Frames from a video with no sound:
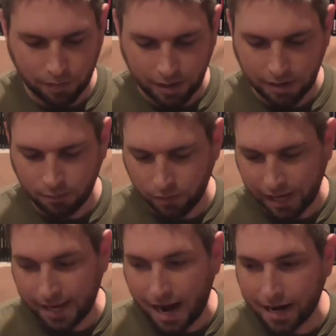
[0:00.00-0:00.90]
and when
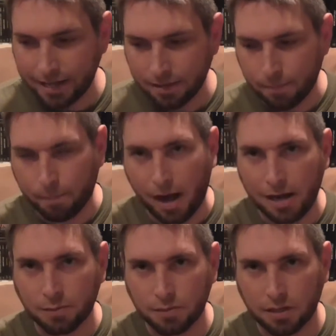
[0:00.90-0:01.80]
I got it, the
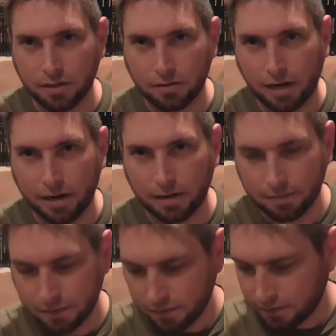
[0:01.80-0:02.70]
box was a little kind
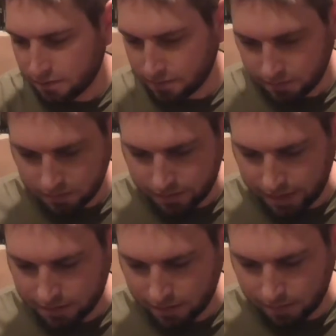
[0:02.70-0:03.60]
of
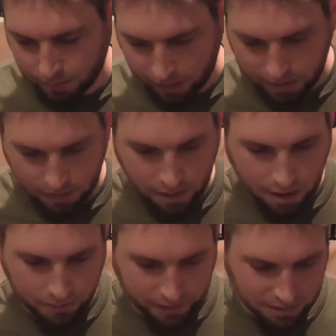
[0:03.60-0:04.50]
dented, but no,
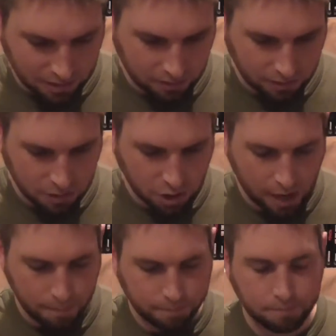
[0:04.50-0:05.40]
I think it's still in good
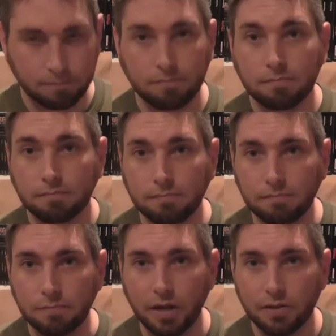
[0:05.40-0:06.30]
shape.
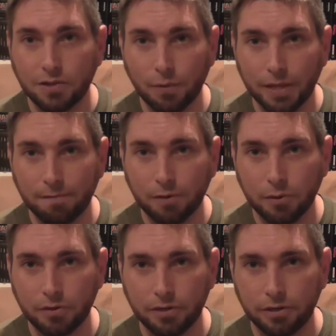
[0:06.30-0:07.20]
So without
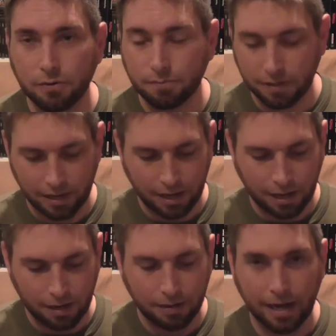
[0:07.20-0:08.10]
further ado,
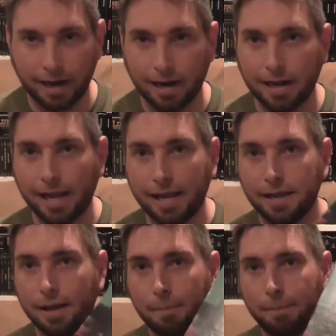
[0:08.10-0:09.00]
I got a
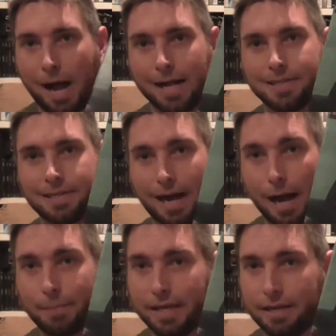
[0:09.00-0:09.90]
boxed
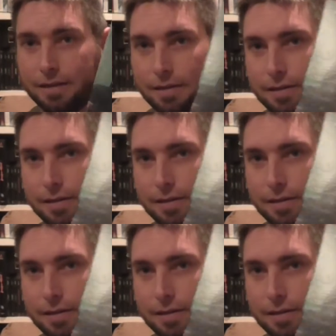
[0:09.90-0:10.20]
copy